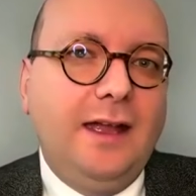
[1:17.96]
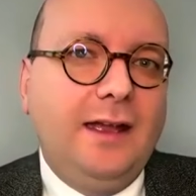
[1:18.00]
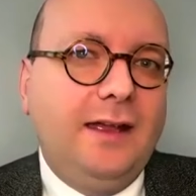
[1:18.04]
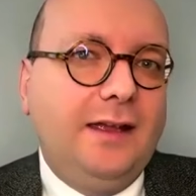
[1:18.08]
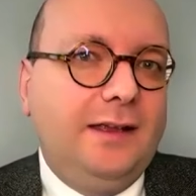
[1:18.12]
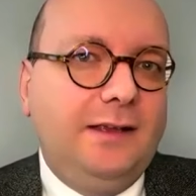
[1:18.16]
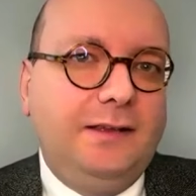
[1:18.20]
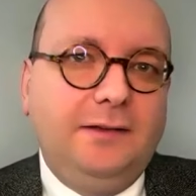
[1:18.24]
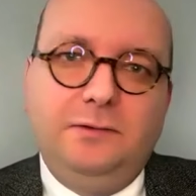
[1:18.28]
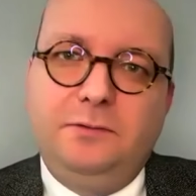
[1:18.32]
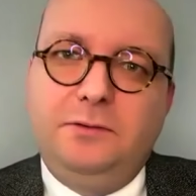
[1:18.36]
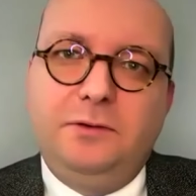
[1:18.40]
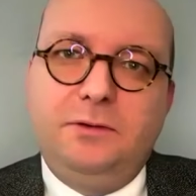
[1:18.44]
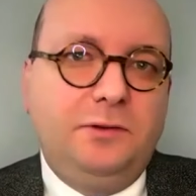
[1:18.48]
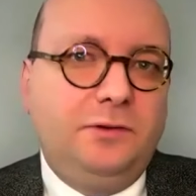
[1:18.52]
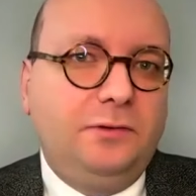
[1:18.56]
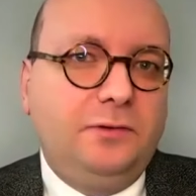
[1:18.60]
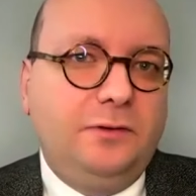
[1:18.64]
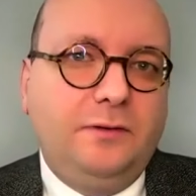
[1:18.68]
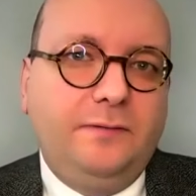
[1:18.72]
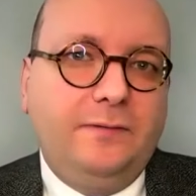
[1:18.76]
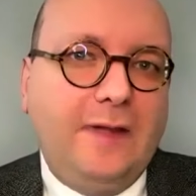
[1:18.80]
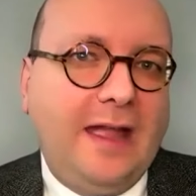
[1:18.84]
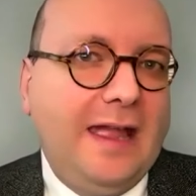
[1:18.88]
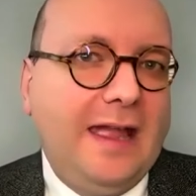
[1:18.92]
in sort
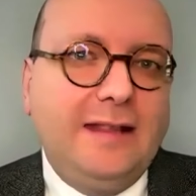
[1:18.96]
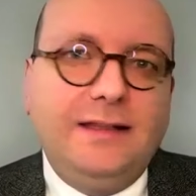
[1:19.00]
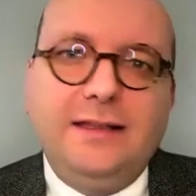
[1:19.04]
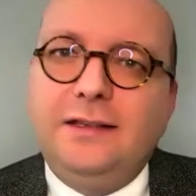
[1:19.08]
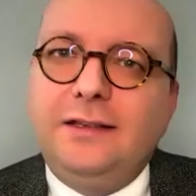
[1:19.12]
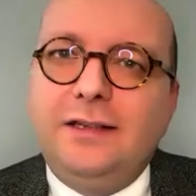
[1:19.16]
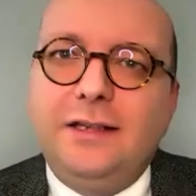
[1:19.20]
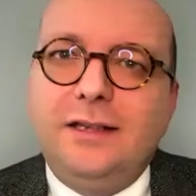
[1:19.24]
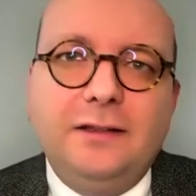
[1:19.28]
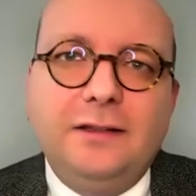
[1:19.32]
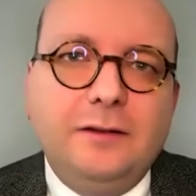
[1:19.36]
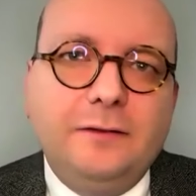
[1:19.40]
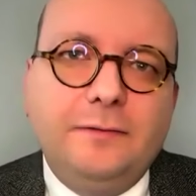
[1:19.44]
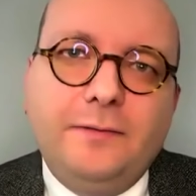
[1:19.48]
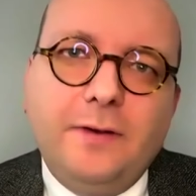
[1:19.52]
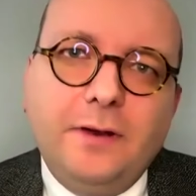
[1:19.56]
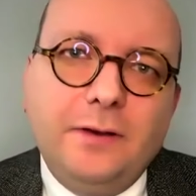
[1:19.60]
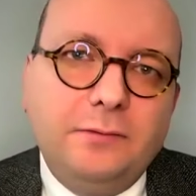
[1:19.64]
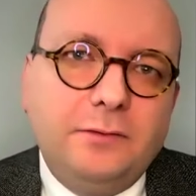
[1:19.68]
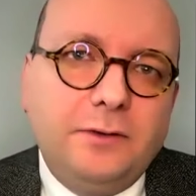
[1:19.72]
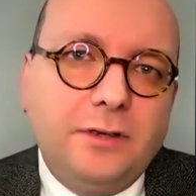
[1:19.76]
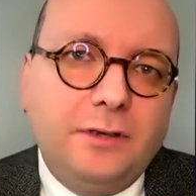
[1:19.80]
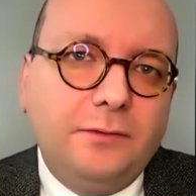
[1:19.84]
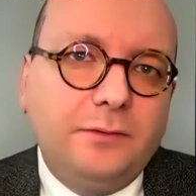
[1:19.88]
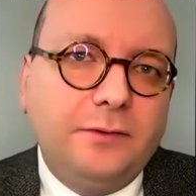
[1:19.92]
of editing the
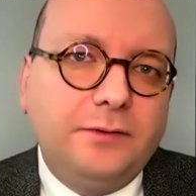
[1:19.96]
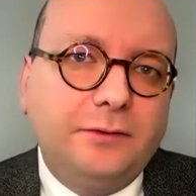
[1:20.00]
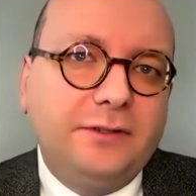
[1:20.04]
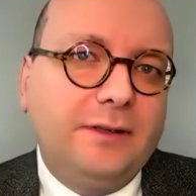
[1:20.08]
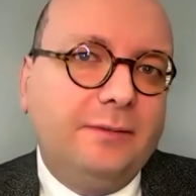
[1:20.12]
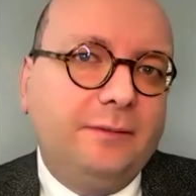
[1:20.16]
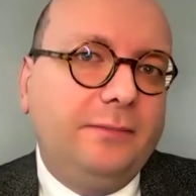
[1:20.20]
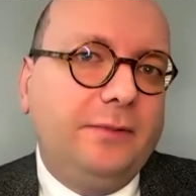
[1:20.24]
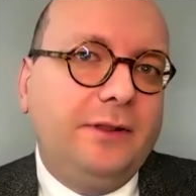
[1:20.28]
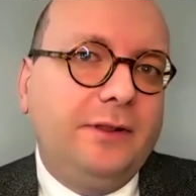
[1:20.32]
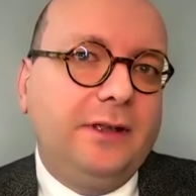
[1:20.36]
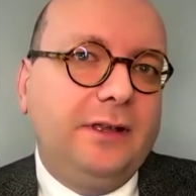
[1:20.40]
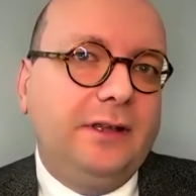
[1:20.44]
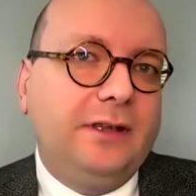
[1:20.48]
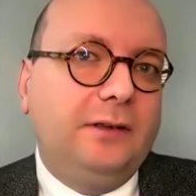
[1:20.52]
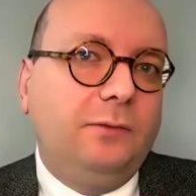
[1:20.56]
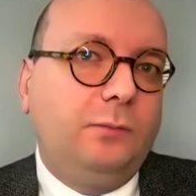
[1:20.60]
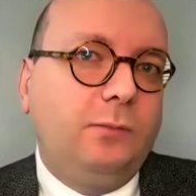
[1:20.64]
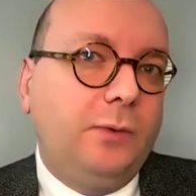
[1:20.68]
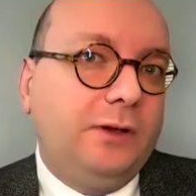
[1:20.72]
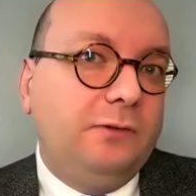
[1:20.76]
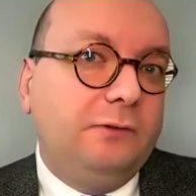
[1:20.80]
photo or something. We